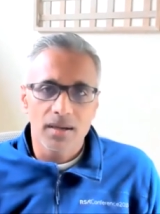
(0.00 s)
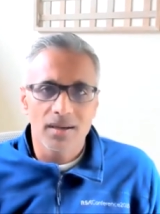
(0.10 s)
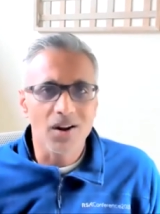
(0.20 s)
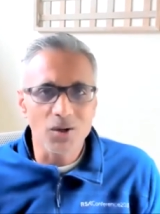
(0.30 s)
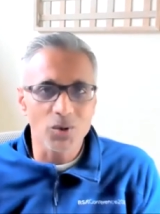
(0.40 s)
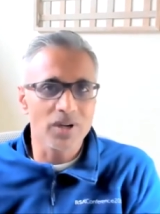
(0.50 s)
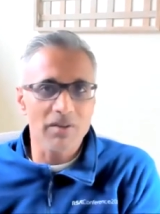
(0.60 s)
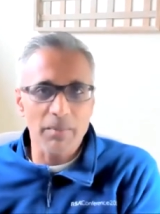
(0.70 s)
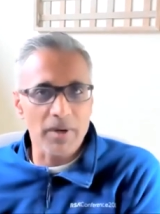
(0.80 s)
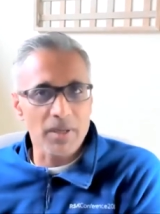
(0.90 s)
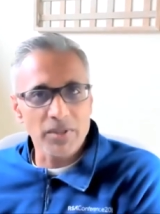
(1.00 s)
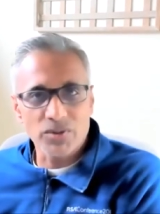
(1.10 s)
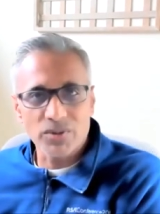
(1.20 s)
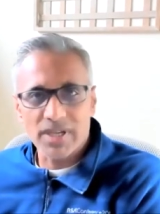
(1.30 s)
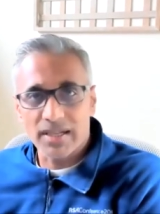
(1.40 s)
Not don't give up and commit
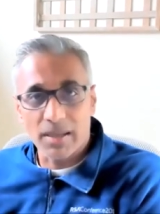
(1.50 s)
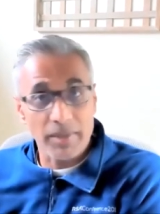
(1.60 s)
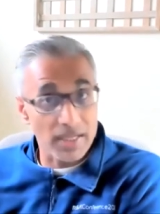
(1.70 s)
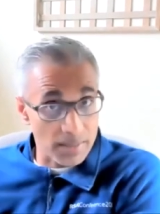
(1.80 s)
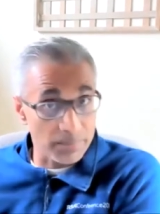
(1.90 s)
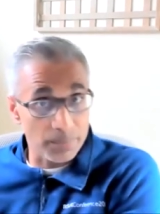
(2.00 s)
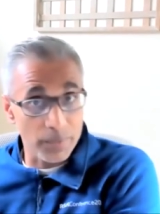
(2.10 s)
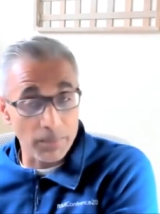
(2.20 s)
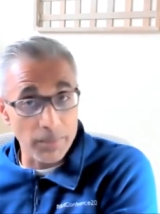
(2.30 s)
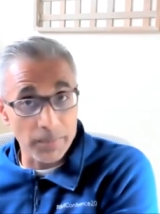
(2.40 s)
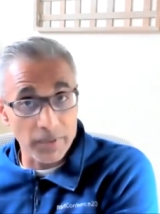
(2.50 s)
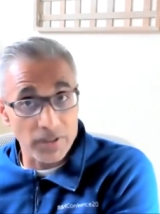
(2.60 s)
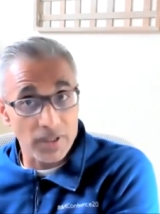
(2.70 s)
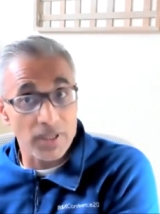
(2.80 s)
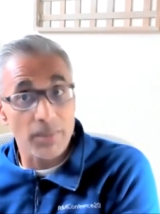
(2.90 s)
suicide. I mean, that's some young people need to
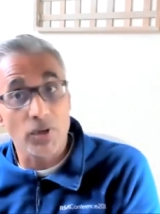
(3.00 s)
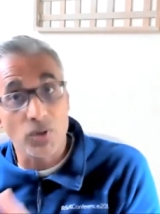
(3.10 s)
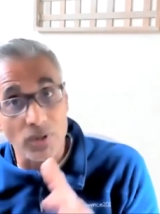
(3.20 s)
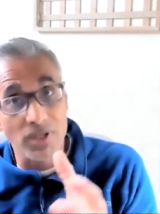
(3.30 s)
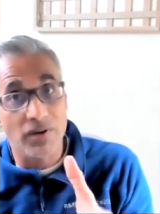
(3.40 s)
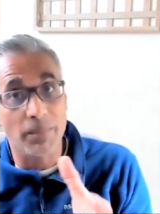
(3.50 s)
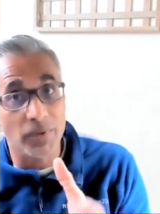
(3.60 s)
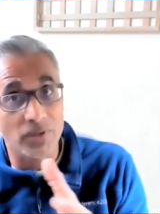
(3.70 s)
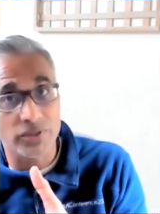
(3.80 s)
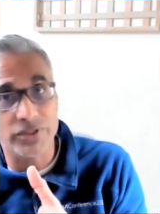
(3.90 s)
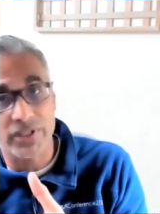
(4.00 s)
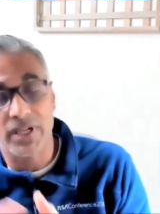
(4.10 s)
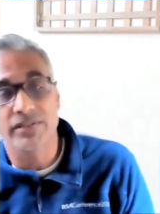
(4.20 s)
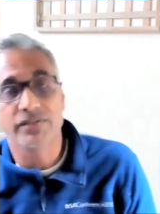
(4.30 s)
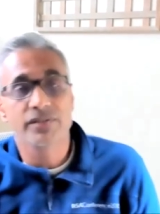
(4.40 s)
hear that, but don't give up on the Christian
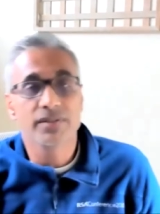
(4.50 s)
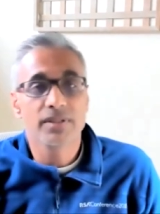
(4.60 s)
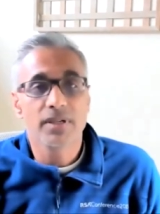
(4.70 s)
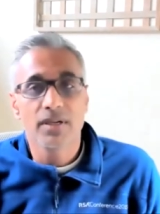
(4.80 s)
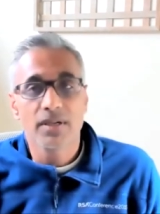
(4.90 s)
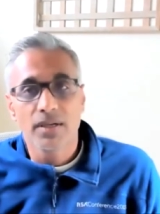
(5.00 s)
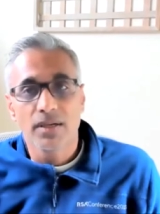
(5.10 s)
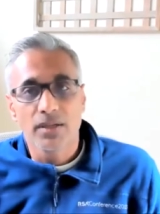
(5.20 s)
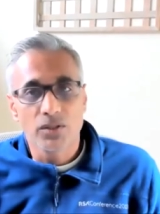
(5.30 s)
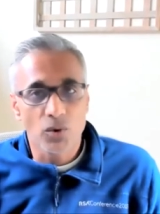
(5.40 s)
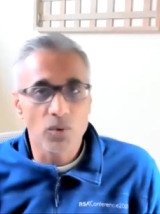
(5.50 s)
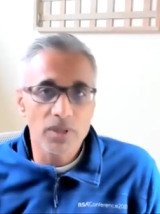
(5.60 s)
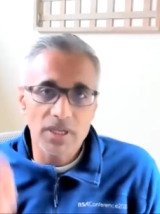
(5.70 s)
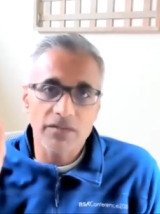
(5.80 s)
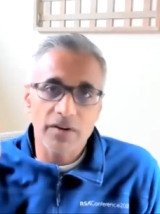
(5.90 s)
life.
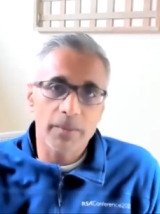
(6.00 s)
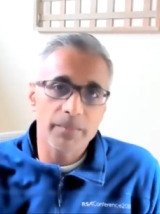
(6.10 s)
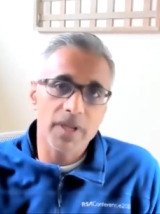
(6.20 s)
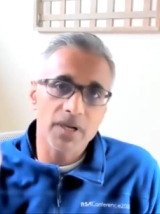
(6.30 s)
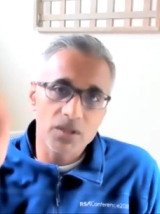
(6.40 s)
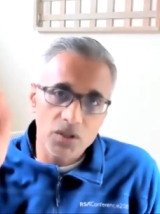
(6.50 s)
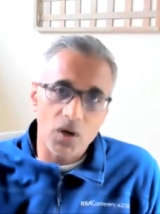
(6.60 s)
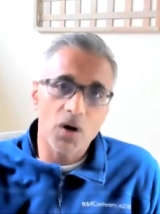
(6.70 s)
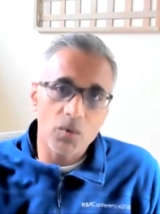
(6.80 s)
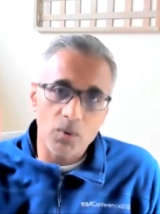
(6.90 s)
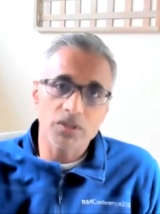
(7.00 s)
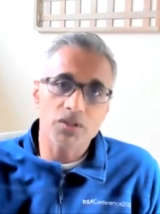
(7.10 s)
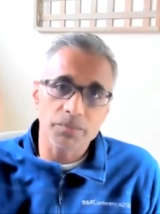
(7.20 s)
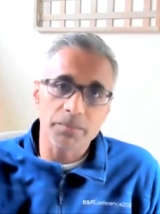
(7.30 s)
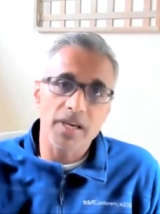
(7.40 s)
Don't give up that God wants
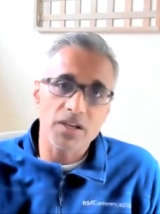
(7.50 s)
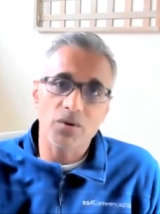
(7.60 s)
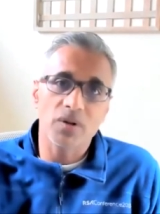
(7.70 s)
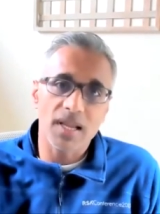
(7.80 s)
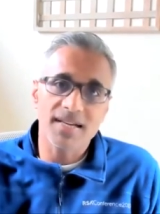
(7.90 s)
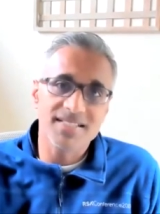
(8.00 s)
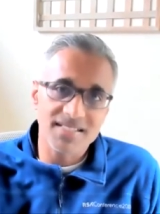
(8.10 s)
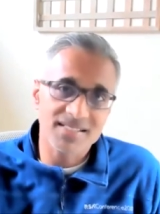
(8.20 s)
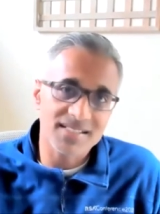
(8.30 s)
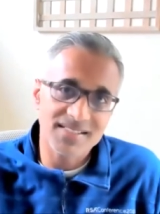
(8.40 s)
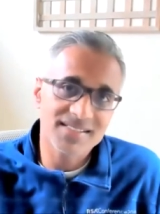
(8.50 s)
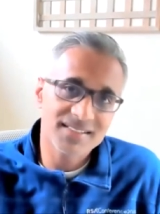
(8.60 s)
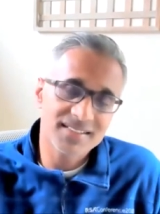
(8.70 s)
to make you like Jesus.